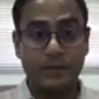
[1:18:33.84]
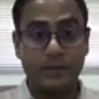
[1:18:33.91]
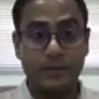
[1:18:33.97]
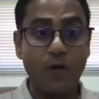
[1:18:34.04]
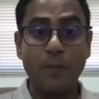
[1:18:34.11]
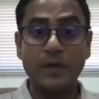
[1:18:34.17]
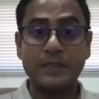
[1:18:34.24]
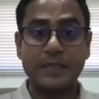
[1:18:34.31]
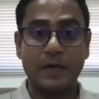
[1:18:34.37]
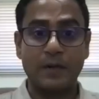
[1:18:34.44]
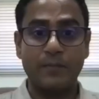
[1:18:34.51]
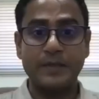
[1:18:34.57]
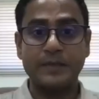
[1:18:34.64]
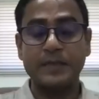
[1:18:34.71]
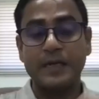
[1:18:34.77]
informal
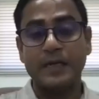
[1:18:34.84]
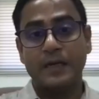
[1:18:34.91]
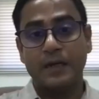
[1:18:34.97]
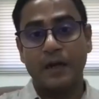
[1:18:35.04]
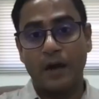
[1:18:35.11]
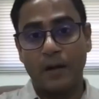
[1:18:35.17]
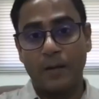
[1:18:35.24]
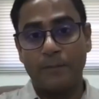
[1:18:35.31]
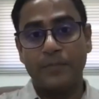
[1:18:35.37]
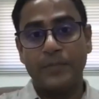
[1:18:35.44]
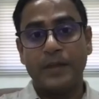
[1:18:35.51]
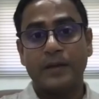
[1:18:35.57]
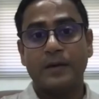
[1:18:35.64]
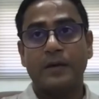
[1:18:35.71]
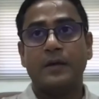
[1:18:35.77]
settlements,
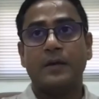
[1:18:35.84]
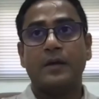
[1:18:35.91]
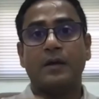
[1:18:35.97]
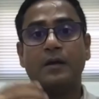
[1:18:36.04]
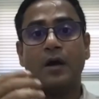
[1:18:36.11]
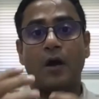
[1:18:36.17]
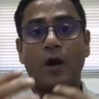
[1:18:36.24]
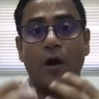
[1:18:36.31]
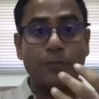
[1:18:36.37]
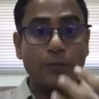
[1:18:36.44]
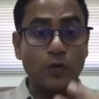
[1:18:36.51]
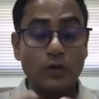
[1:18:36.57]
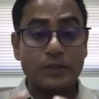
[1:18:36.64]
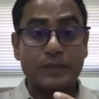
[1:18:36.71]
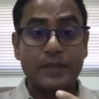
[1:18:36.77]
of
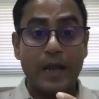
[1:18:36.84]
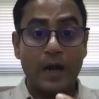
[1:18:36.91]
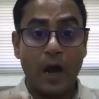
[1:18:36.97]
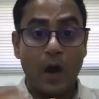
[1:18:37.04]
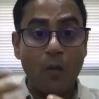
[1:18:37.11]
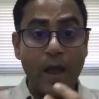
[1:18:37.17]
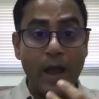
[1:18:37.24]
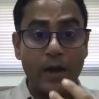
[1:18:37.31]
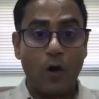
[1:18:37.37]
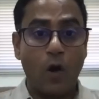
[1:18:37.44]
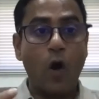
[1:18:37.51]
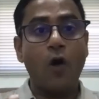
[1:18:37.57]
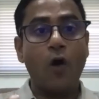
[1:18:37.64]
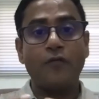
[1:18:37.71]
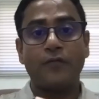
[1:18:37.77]
course, they are aware
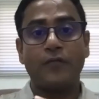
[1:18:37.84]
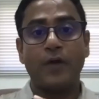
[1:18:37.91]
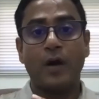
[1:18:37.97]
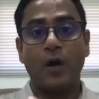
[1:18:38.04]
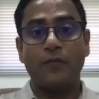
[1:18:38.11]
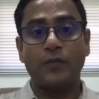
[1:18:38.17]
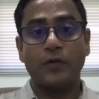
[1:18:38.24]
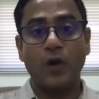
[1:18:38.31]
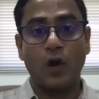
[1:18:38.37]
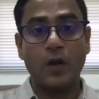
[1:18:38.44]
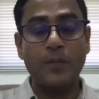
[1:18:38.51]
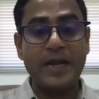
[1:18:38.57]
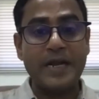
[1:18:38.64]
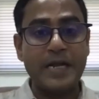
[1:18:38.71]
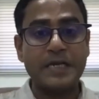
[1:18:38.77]
of
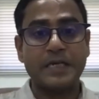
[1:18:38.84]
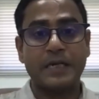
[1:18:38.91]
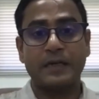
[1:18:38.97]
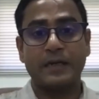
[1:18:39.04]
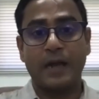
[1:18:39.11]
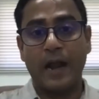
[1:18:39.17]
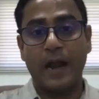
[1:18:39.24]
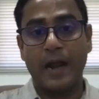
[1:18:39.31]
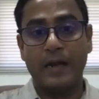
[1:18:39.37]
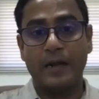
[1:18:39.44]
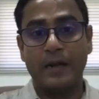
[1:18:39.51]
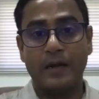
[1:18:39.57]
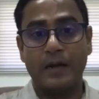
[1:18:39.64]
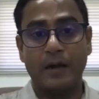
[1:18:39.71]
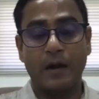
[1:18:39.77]
documentation
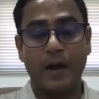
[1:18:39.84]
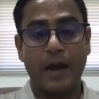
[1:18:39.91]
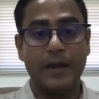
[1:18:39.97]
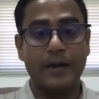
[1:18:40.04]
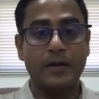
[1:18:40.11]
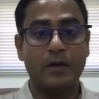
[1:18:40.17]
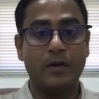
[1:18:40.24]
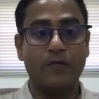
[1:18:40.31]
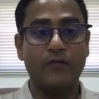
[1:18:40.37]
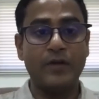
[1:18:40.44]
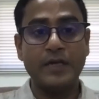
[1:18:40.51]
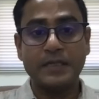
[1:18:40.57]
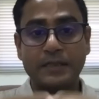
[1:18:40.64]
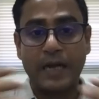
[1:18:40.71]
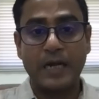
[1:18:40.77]
and
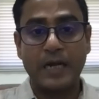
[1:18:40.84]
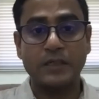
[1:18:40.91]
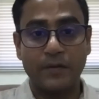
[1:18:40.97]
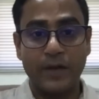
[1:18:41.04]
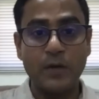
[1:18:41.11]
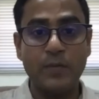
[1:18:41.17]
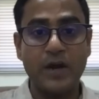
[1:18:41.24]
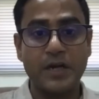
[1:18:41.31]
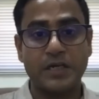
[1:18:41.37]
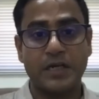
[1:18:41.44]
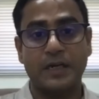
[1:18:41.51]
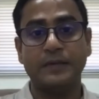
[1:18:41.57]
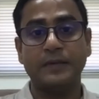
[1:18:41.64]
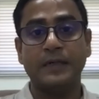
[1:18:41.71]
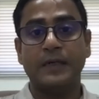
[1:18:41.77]
various kinds of
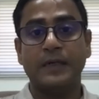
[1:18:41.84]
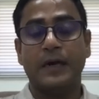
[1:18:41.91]
enumeration,